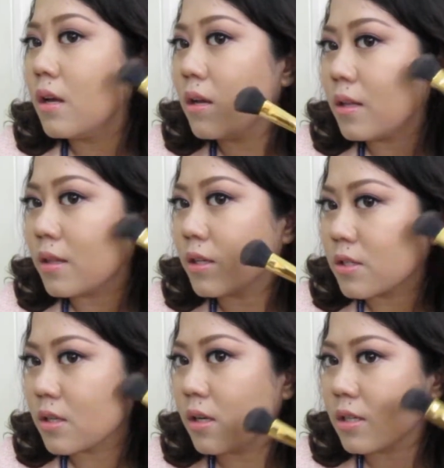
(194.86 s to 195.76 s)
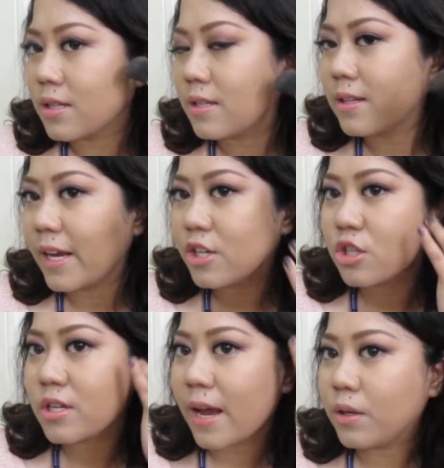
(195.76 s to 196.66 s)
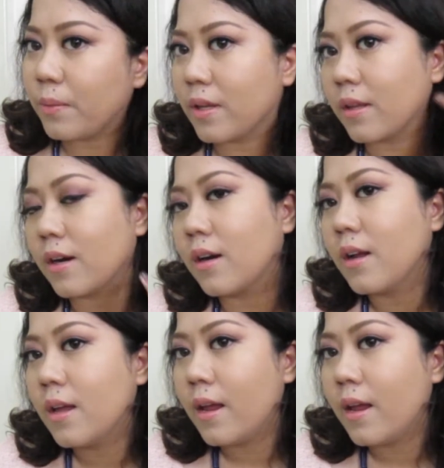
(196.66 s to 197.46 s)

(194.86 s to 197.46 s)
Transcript: that there's a slight shadowing there,